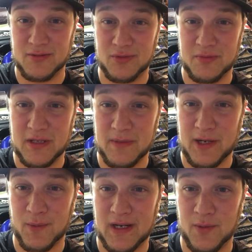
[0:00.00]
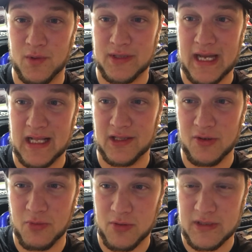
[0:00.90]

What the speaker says: would be a better way to word that, a little more